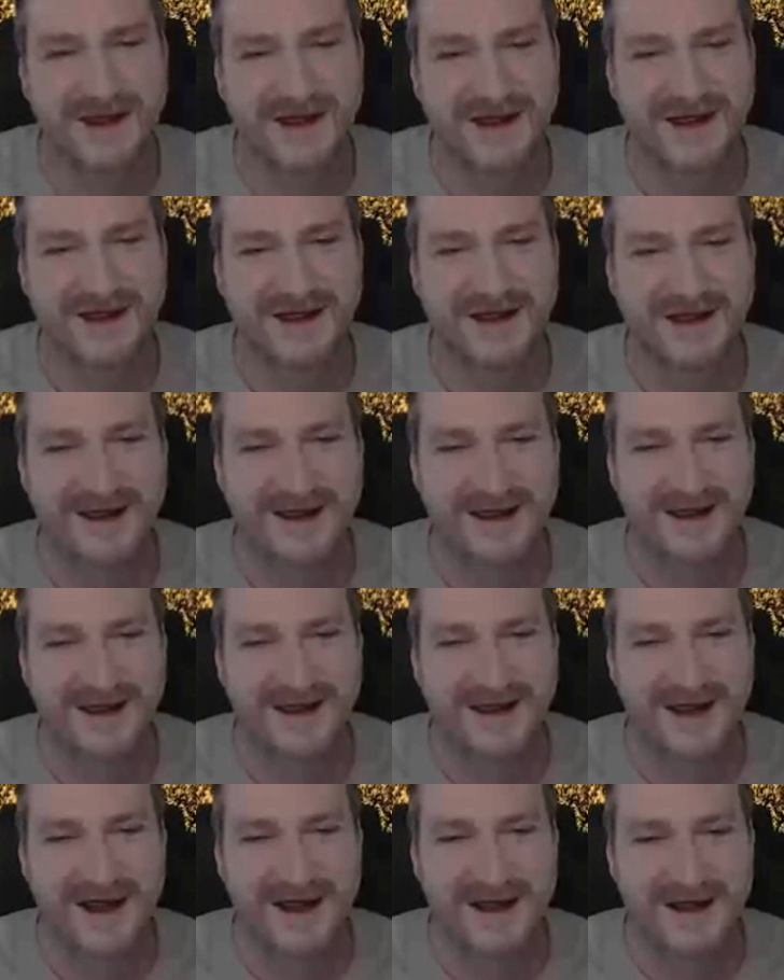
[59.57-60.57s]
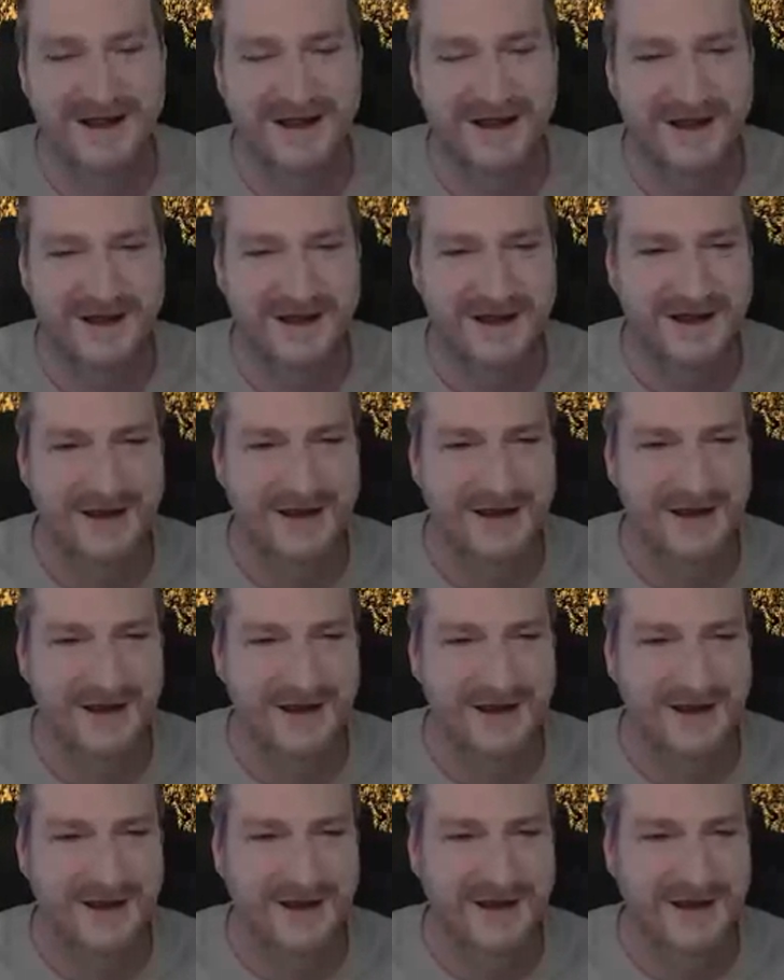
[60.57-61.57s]

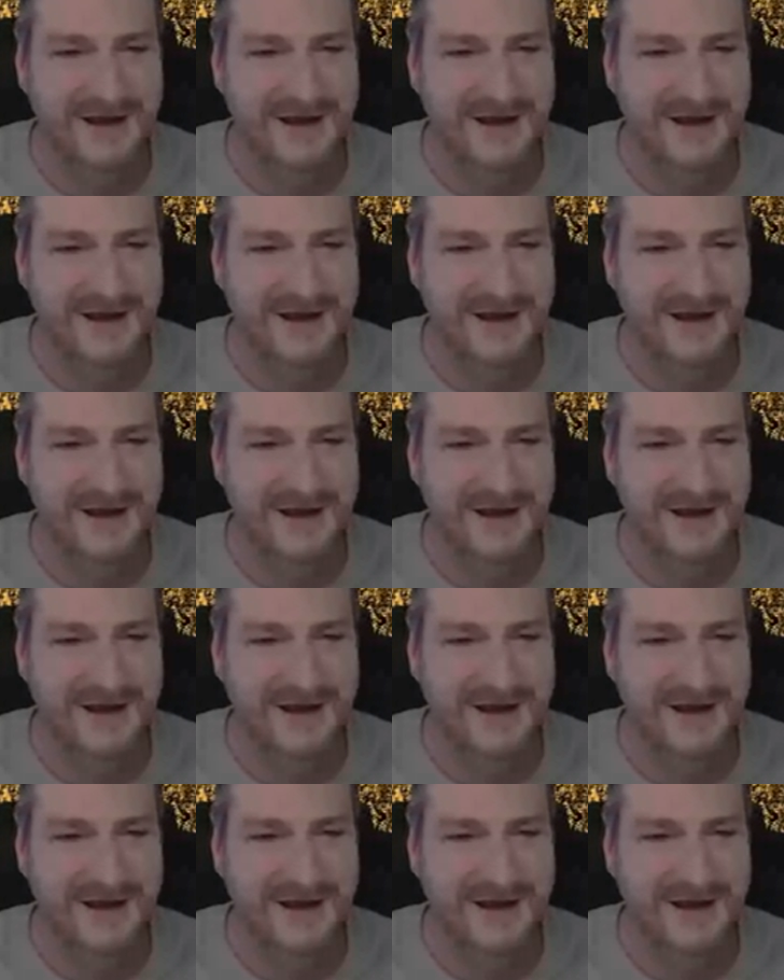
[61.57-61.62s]
[no speech]